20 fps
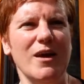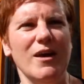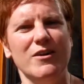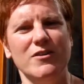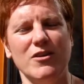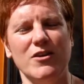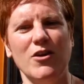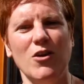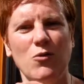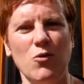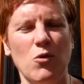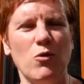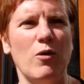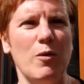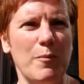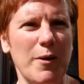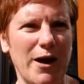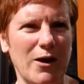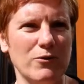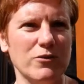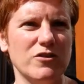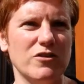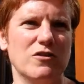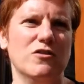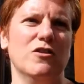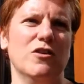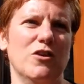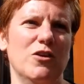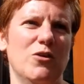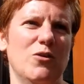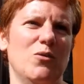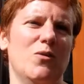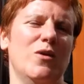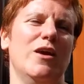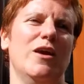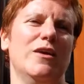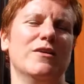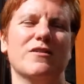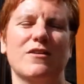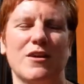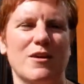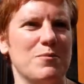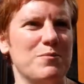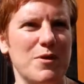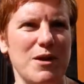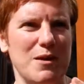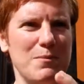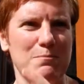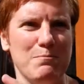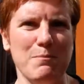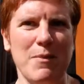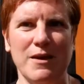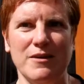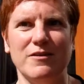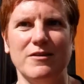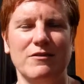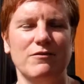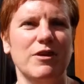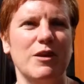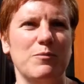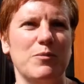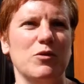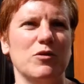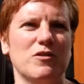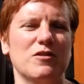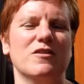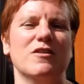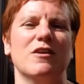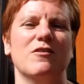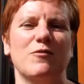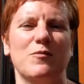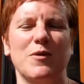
because I know what we're about to do is going to be massively positive.